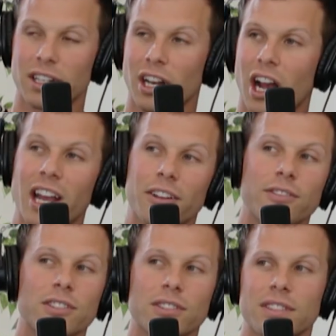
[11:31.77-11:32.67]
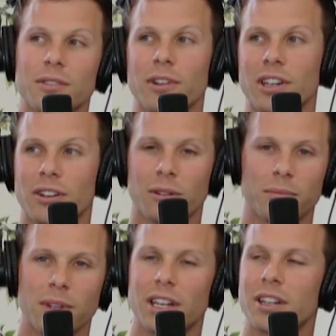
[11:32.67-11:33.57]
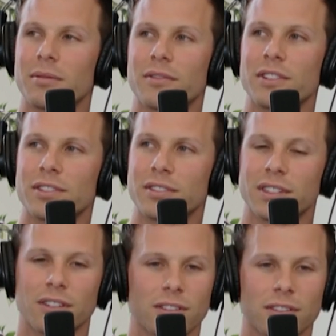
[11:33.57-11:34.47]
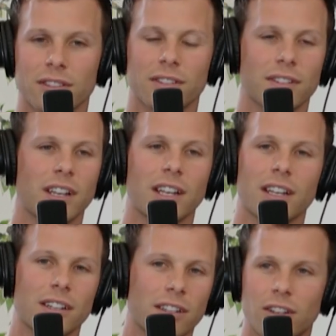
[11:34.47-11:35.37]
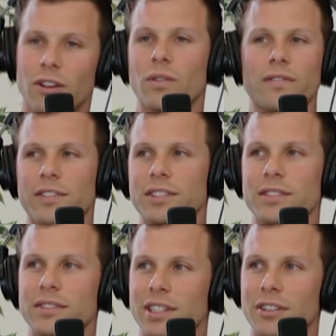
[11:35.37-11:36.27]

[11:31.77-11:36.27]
Is it a high efficiency one or a medium efficiency, or is it just like no efficiency?